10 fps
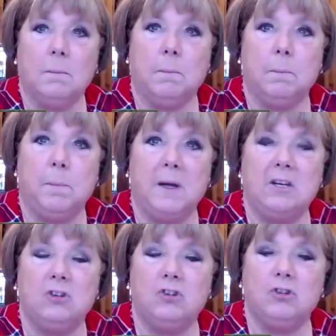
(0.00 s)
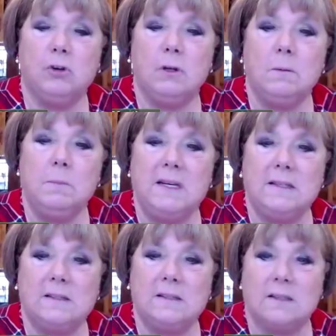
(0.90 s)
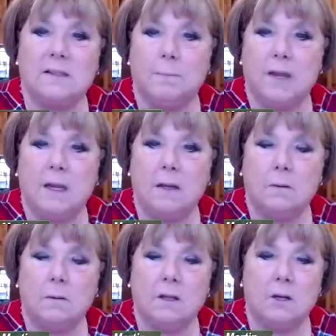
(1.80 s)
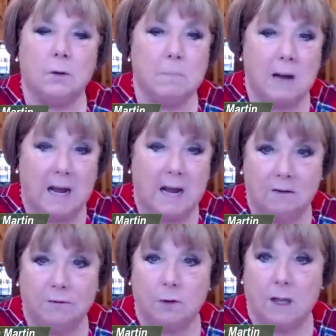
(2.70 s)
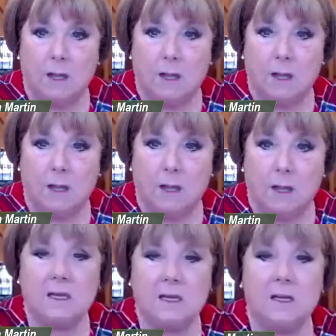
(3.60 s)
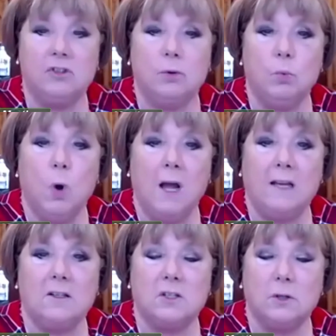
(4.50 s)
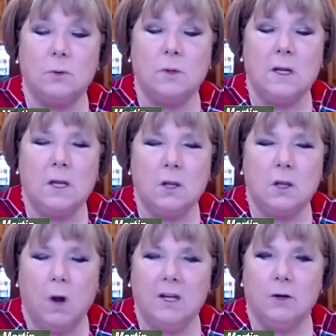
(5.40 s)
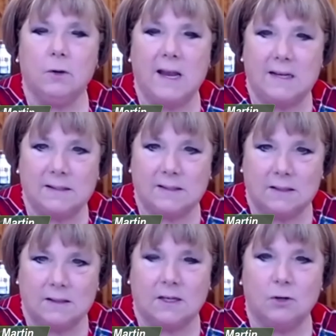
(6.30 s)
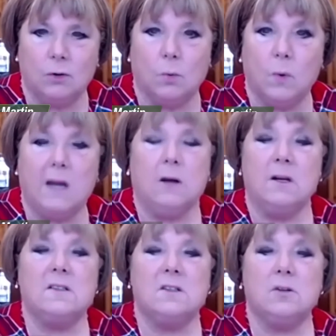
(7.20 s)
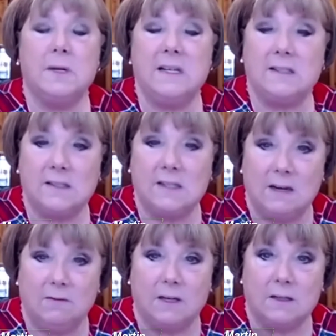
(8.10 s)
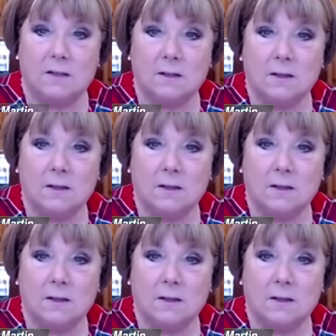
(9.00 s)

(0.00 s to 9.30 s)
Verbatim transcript: but it should be something that you're mindful of, because you want your essence and your awareness to receive it,